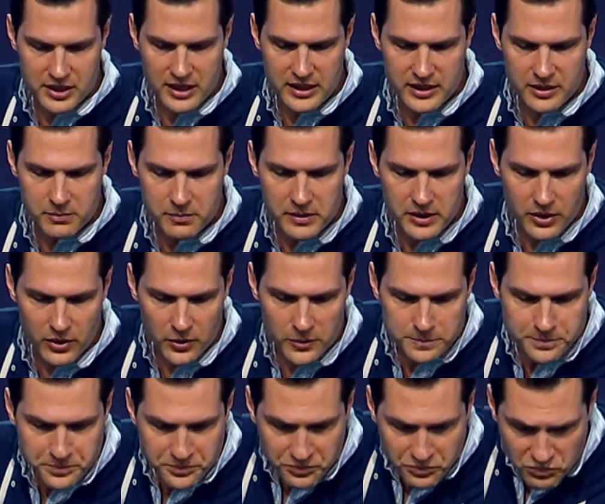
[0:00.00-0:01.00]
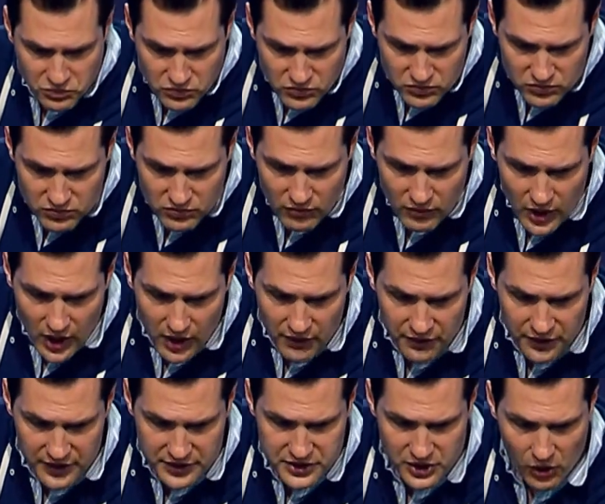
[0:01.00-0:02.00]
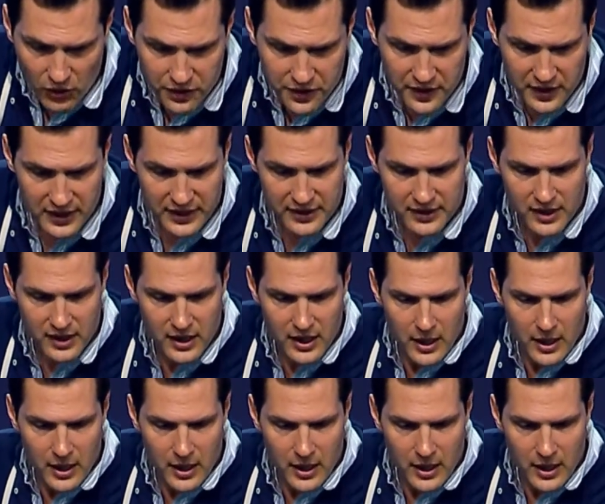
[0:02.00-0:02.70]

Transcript: in the middle of this whole thing.